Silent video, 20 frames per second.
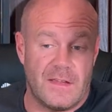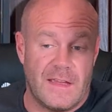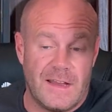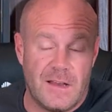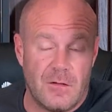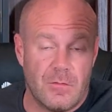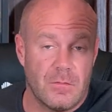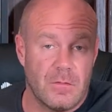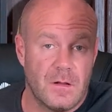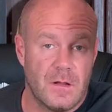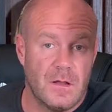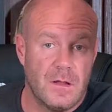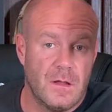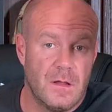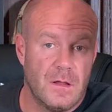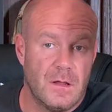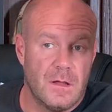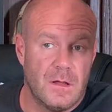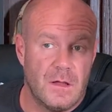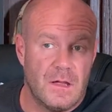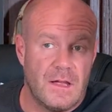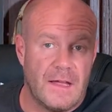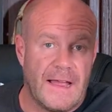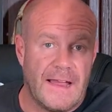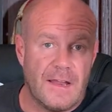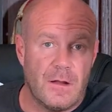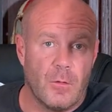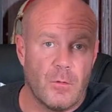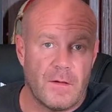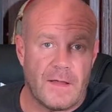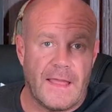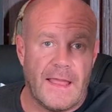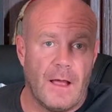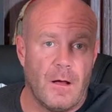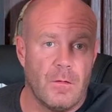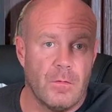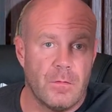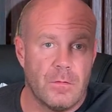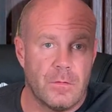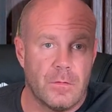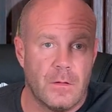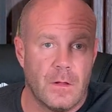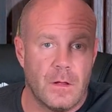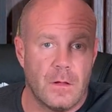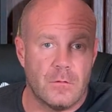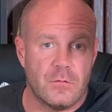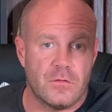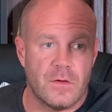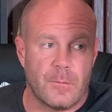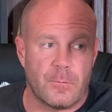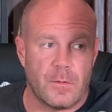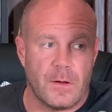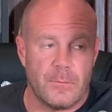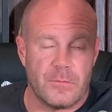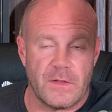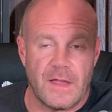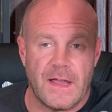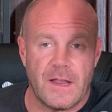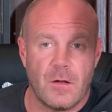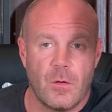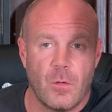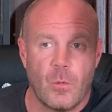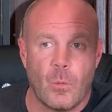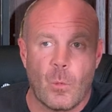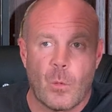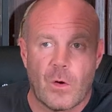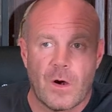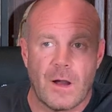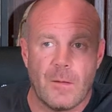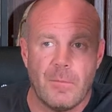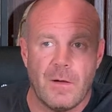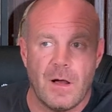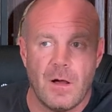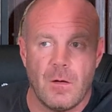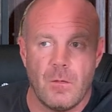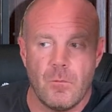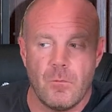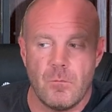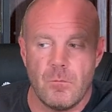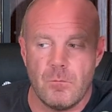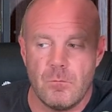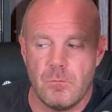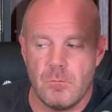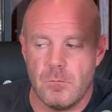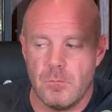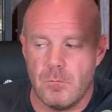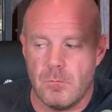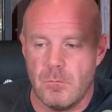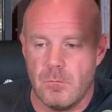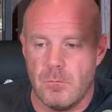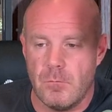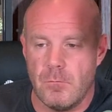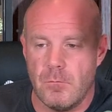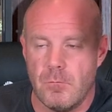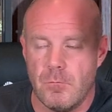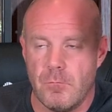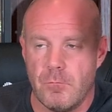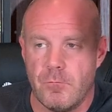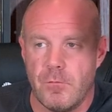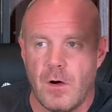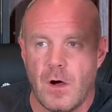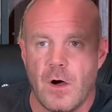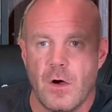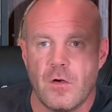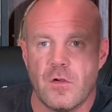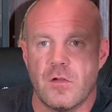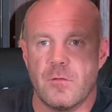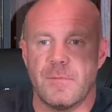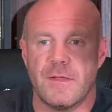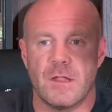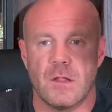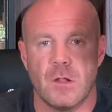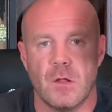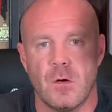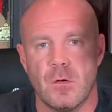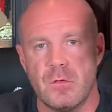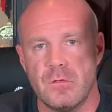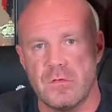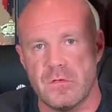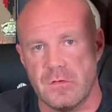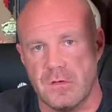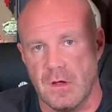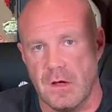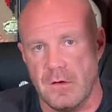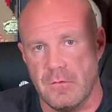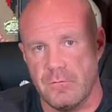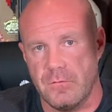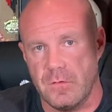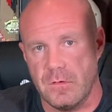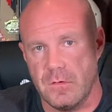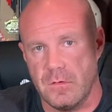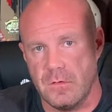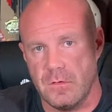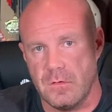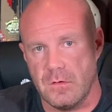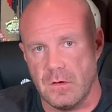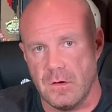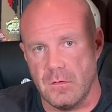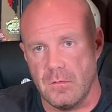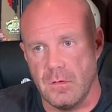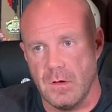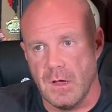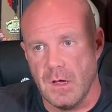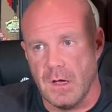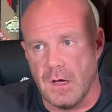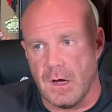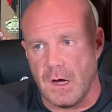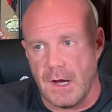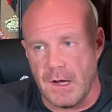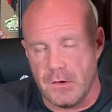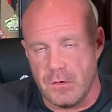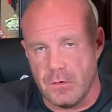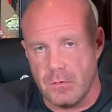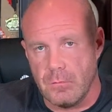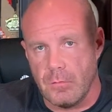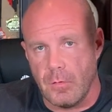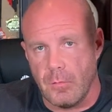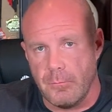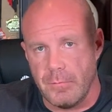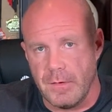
I don't count the jump reps. I don't worry about volume and load stuff. You know, I do on